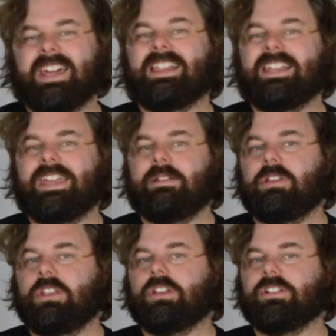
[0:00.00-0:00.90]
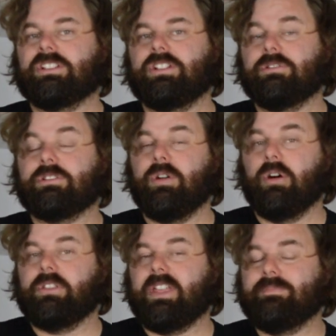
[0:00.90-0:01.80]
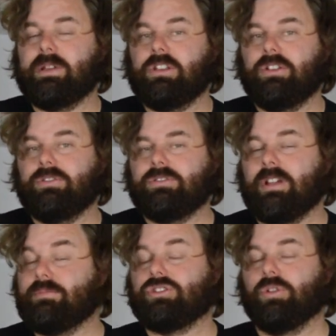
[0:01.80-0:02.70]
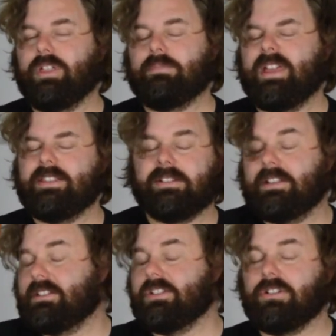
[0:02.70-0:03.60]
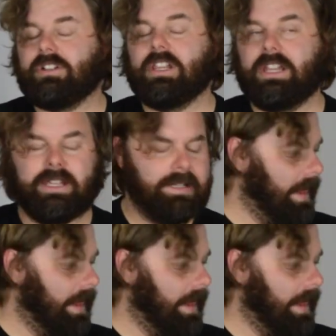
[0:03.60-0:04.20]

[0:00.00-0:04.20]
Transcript: clean, but you can still smell that they've been used? I'm sure that means that it's not clean.